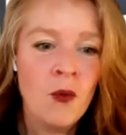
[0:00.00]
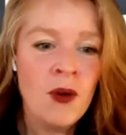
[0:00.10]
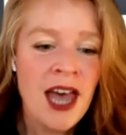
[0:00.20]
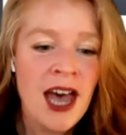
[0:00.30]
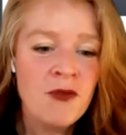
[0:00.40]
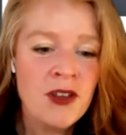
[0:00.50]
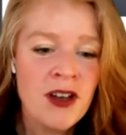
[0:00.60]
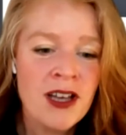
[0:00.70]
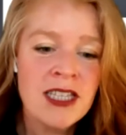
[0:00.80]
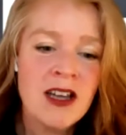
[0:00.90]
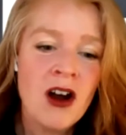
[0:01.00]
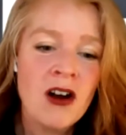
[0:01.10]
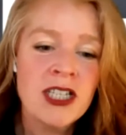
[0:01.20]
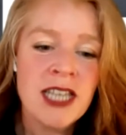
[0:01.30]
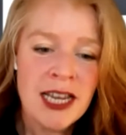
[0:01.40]
We have with us
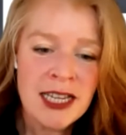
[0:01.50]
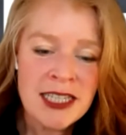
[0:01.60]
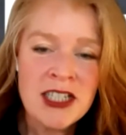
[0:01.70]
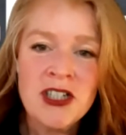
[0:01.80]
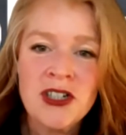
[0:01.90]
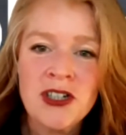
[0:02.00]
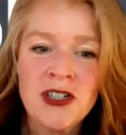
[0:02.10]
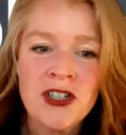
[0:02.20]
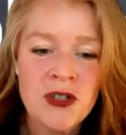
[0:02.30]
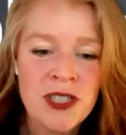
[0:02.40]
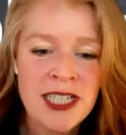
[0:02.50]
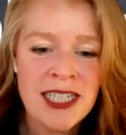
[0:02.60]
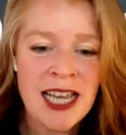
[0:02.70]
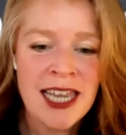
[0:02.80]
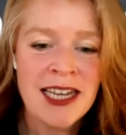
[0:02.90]
our science intern, Julia
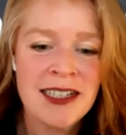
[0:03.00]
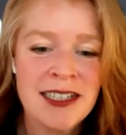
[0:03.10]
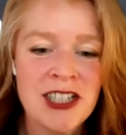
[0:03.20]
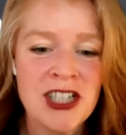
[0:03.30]
Diana.